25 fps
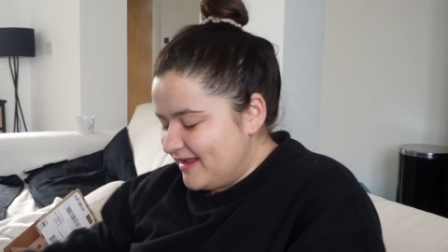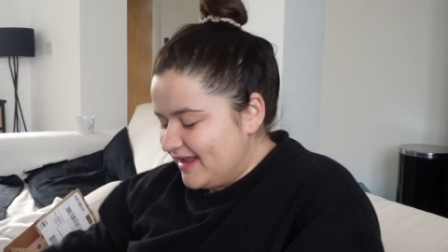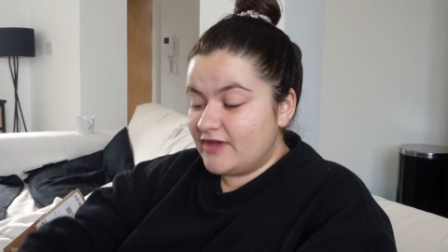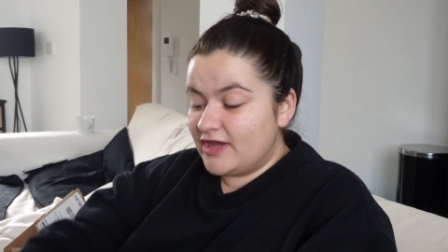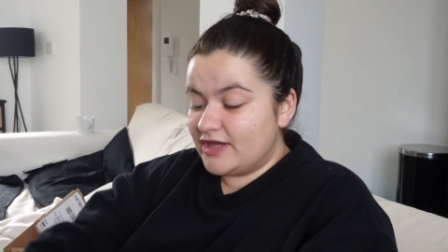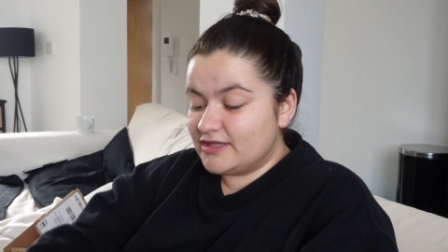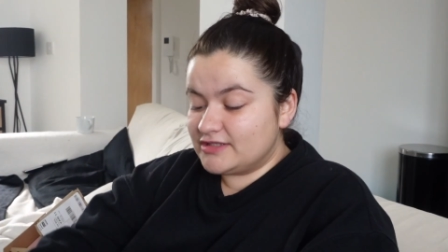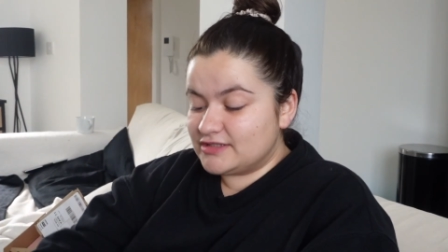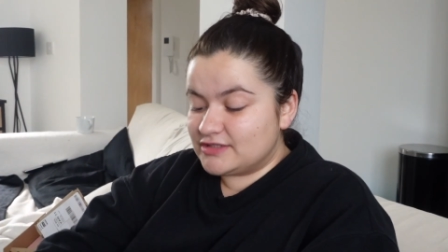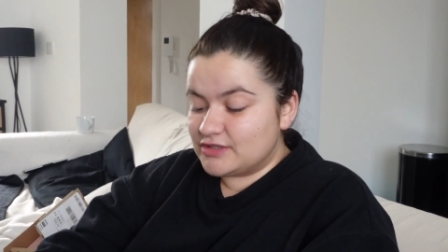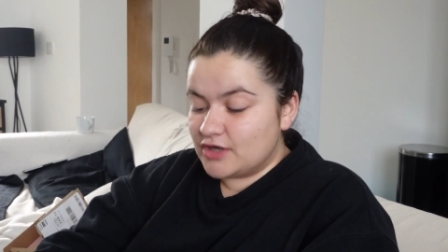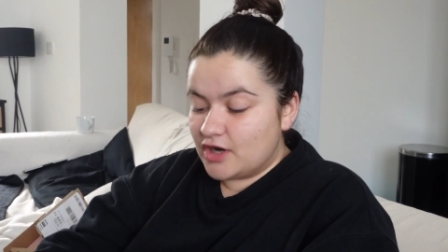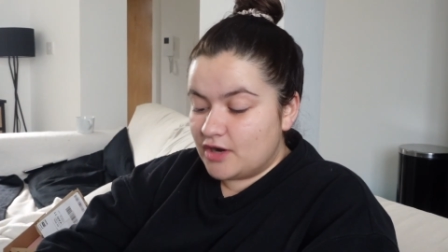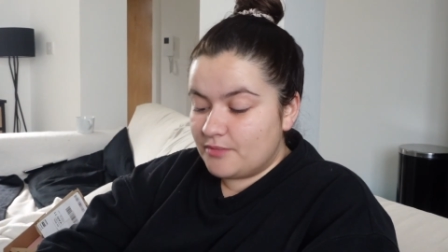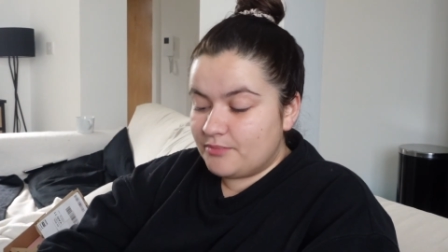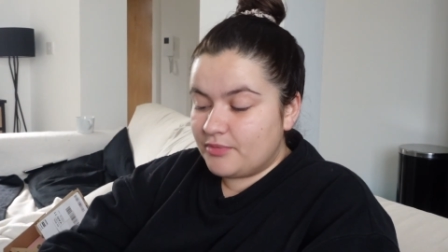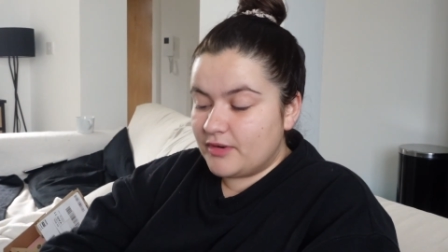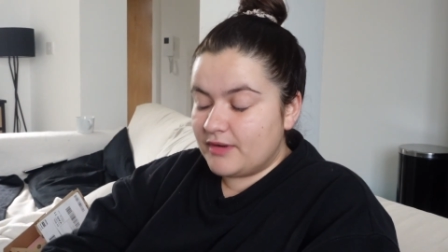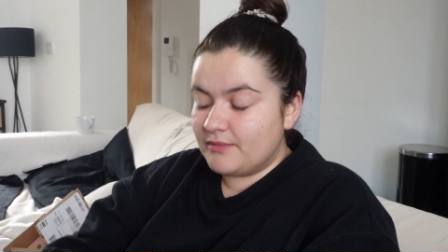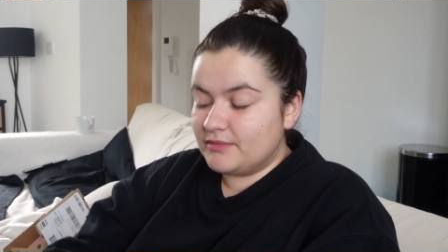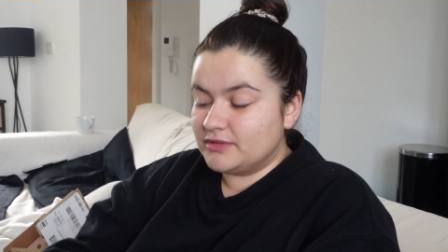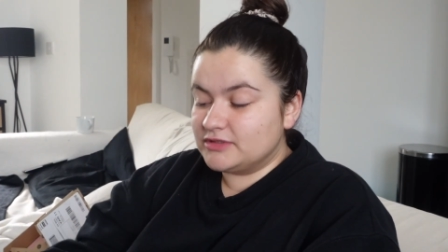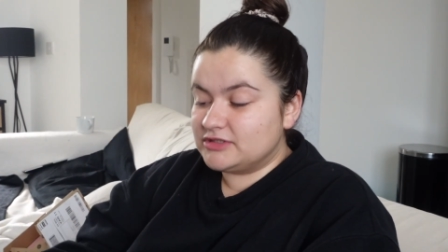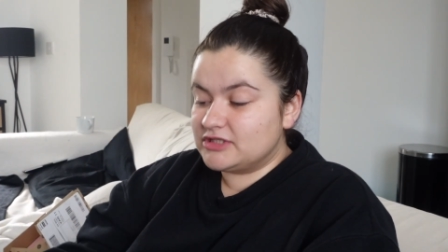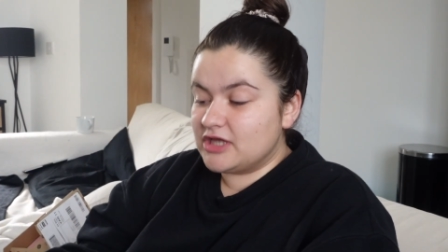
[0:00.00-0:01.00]
First up,
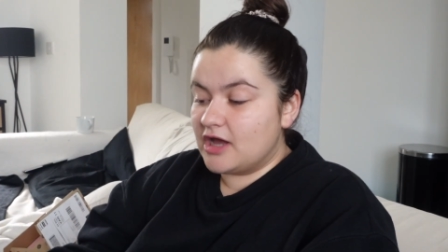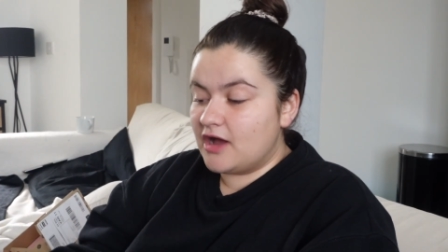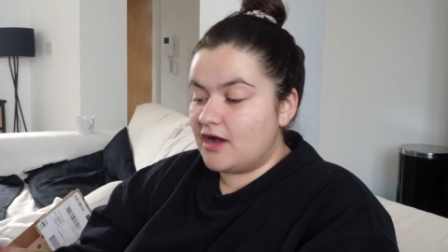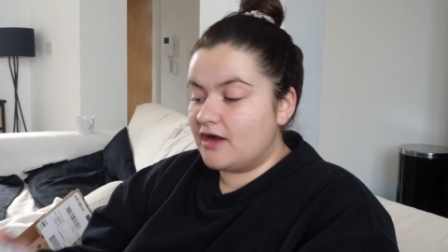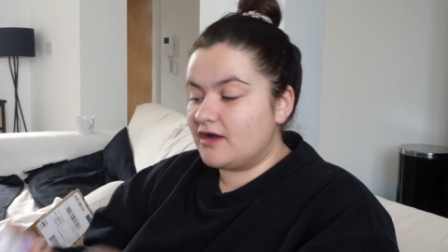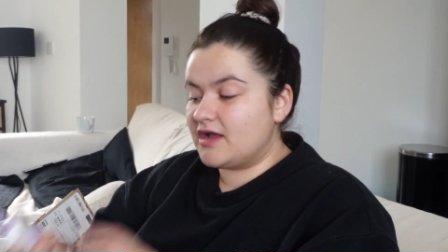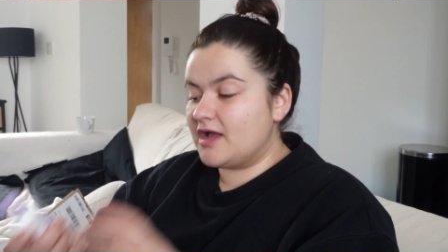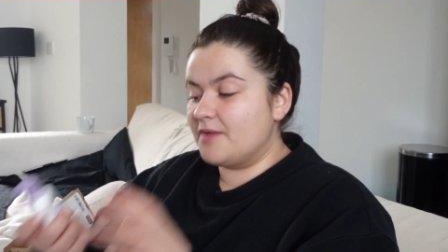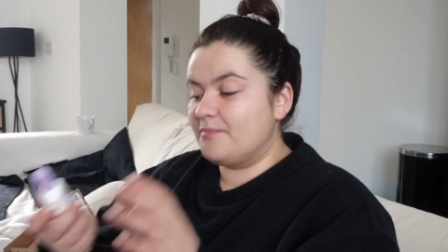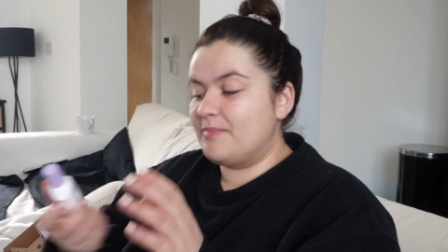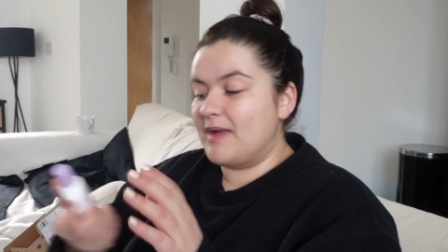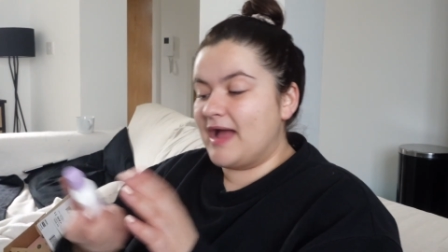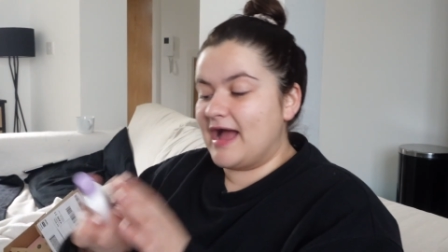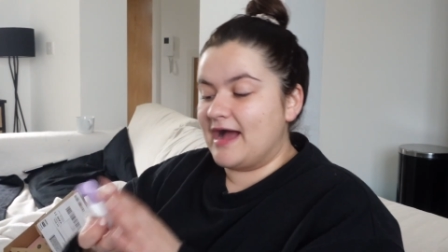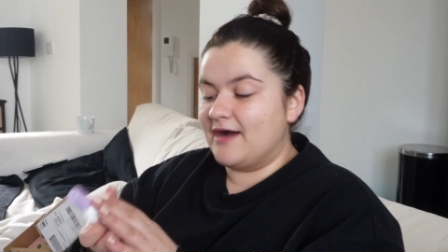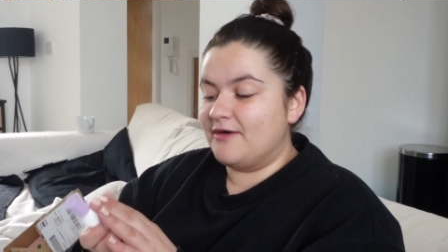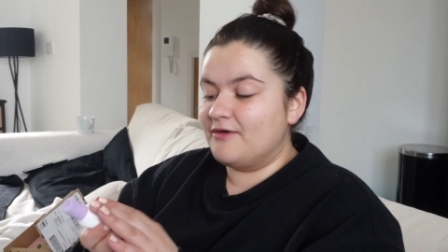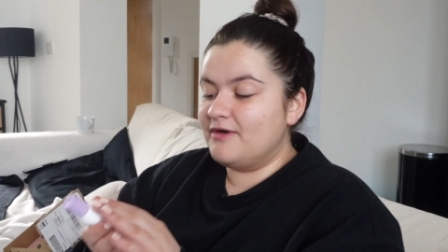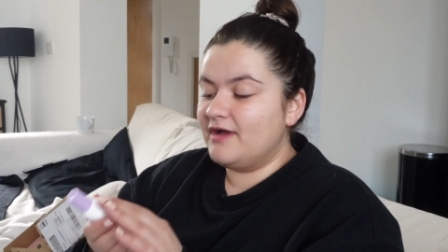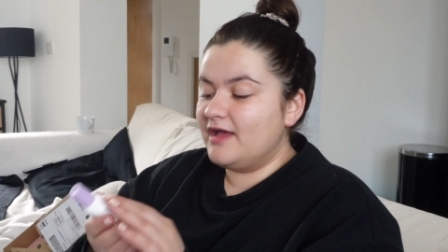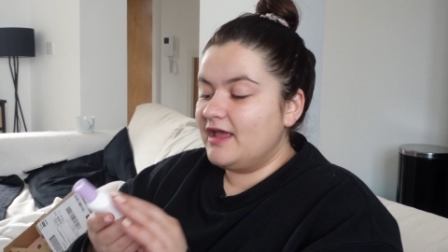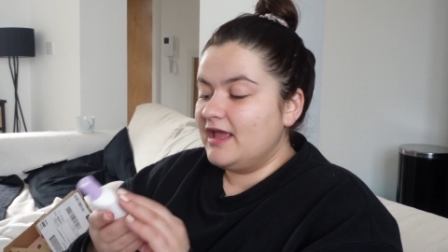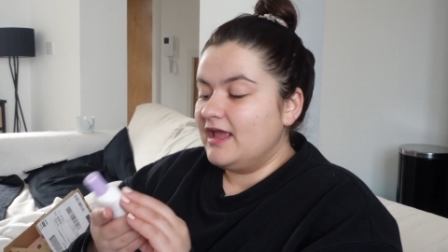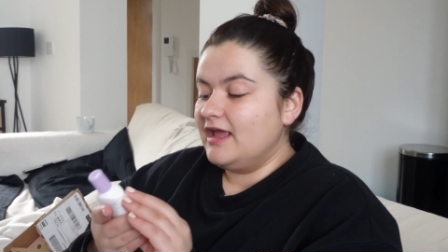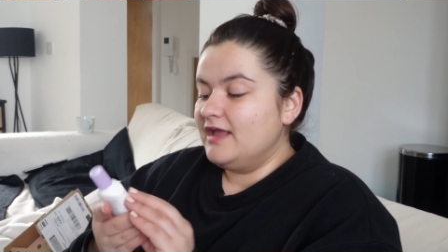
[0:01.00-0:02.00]
we will talk
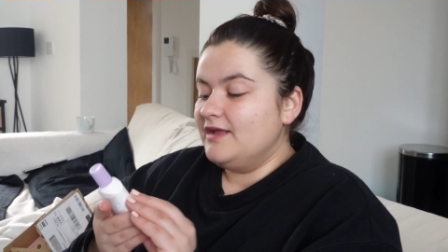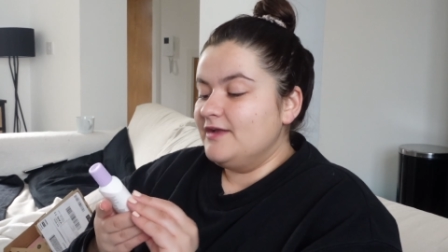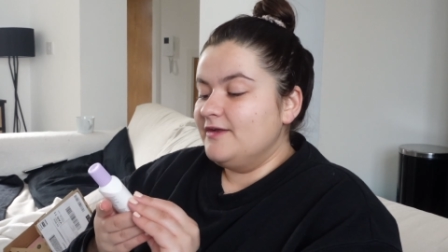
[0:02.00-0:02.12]
about